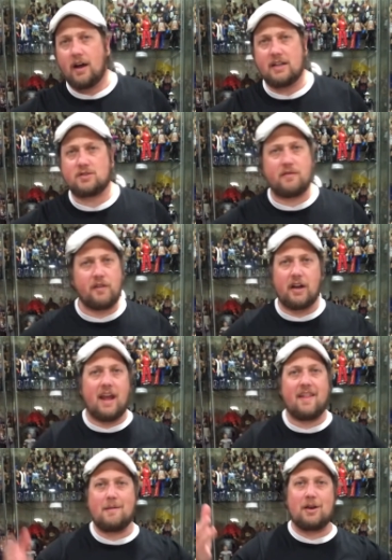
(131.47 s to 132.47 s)
So I figured,
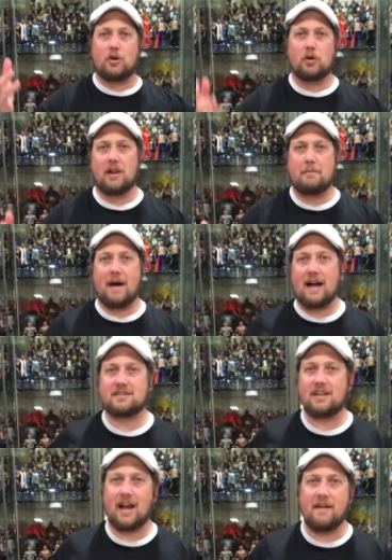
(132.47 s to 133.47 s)
hey, that'd be a cool
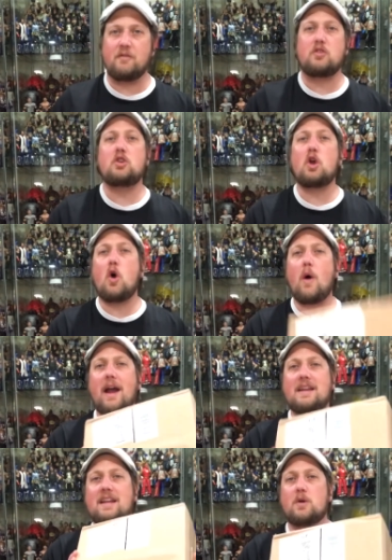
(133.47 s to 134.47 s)
unboxing. I have no
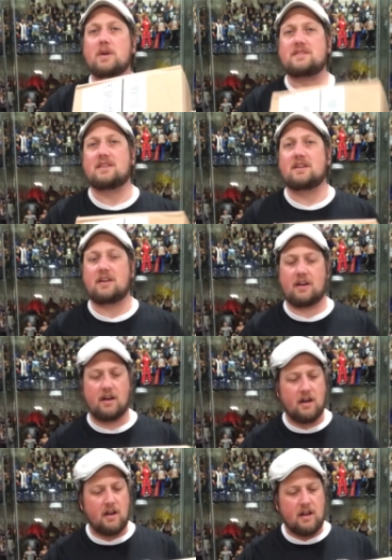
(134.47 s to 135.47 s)
idea what's in
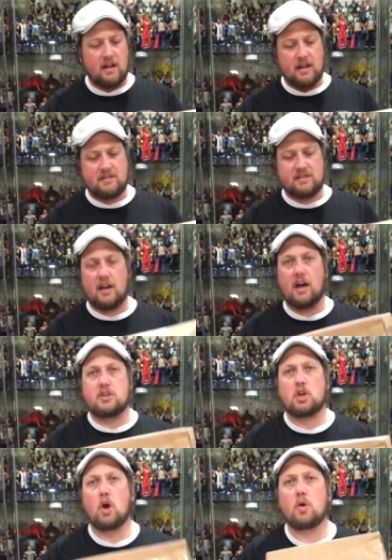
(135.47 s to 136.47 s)
here. It's a
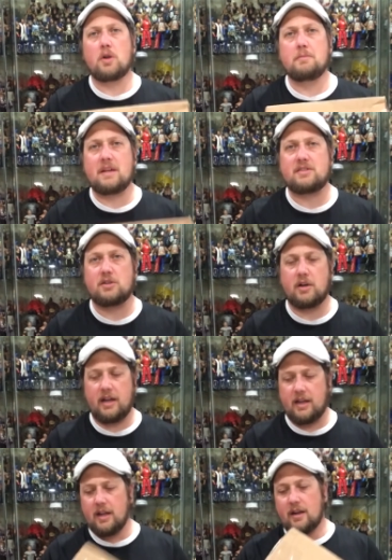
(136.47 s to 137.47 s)
total
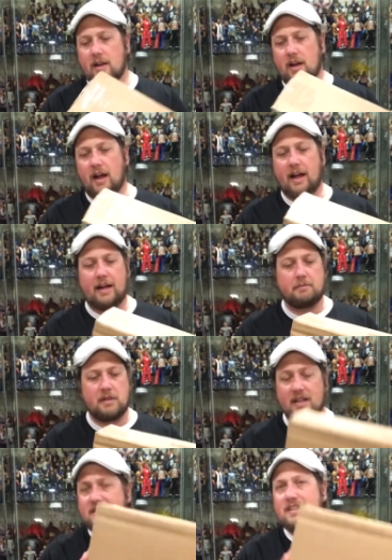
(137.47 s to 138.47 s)
mystery, but
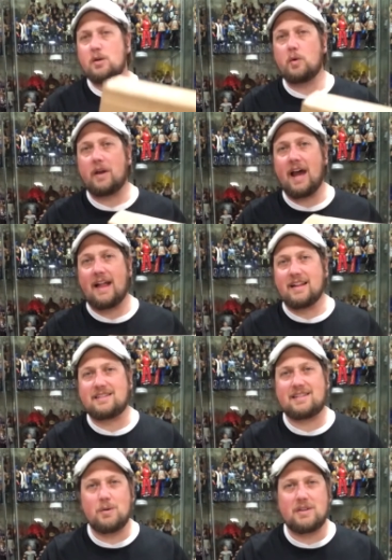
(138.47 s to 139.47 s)
let's see what we got.
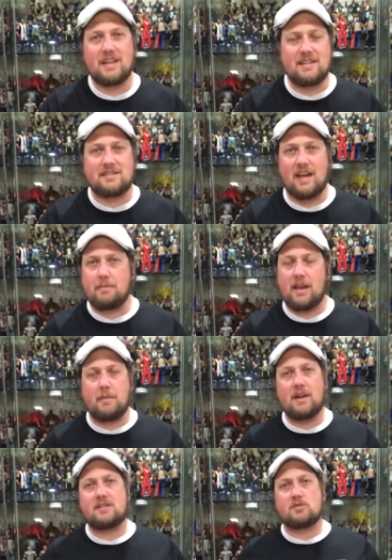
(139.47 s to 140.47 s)
Let's see what they sent me. I
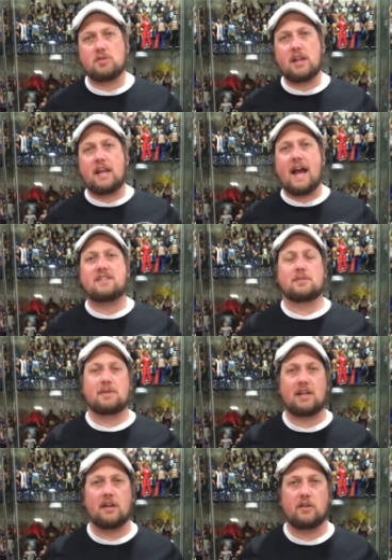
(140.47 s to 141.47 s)
mean, it's really nice of
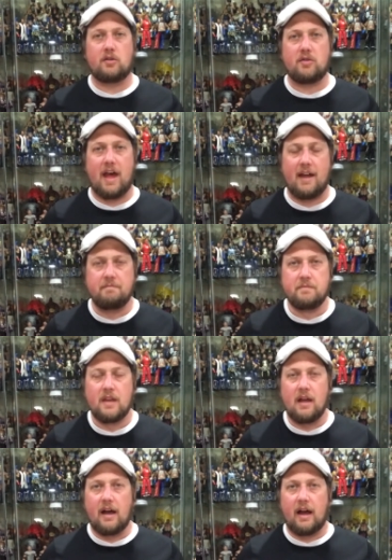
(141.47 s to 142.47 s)
Mattel to do that.
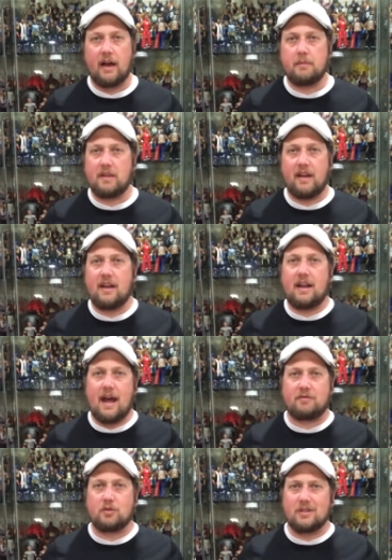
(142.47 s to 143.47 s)
I mean, they didn't
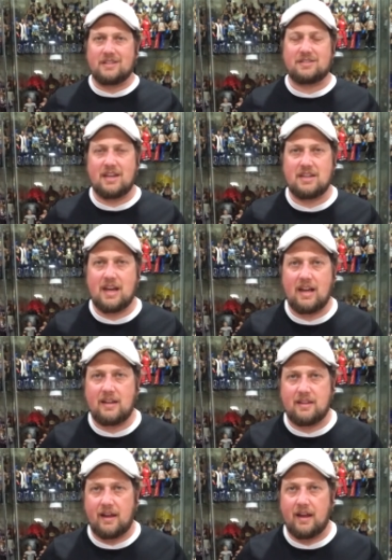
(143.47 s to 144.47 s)
have to really send you
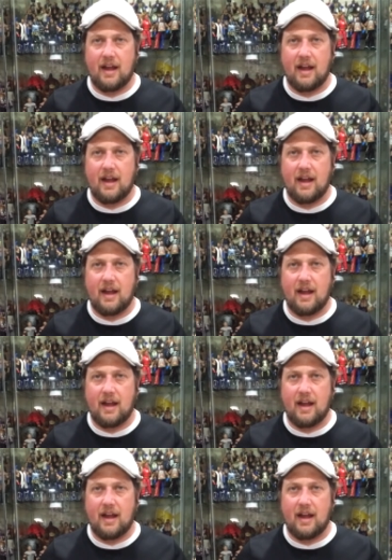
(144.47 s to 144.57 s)
anything.